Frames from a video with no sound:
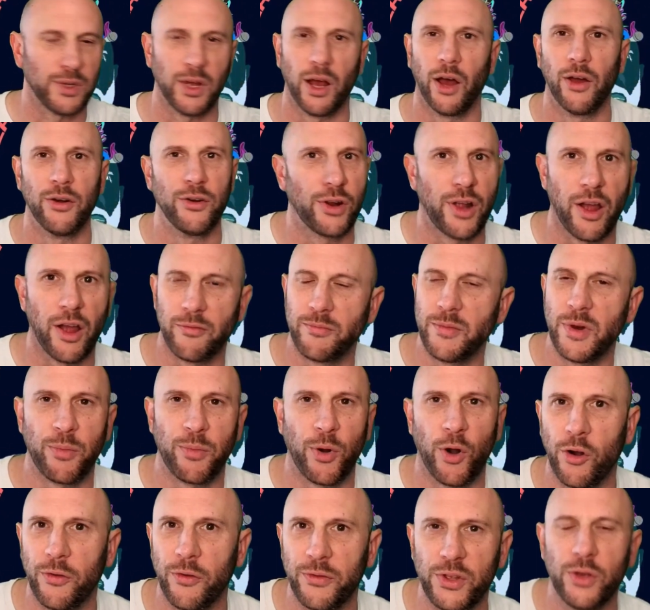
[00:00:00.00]
under government
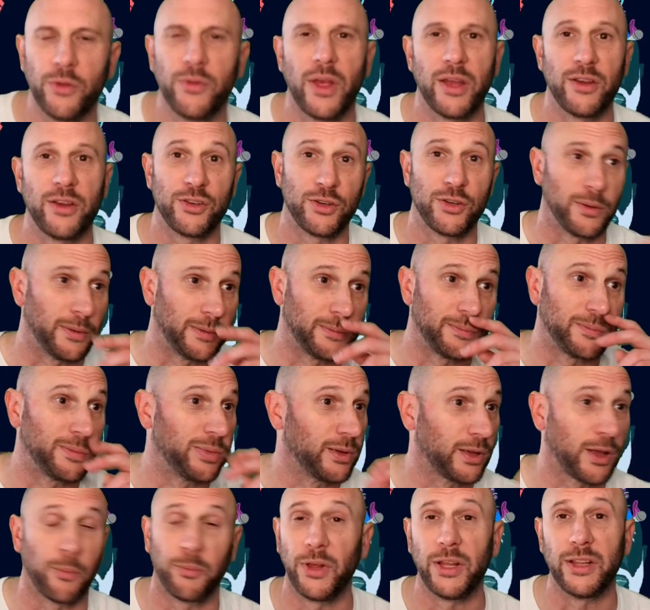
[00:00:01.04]
purview. They should be
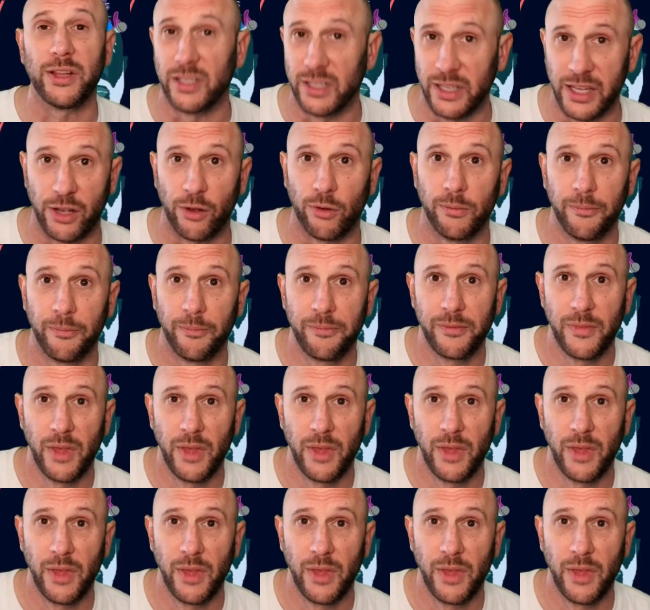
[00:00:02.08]
completely legal.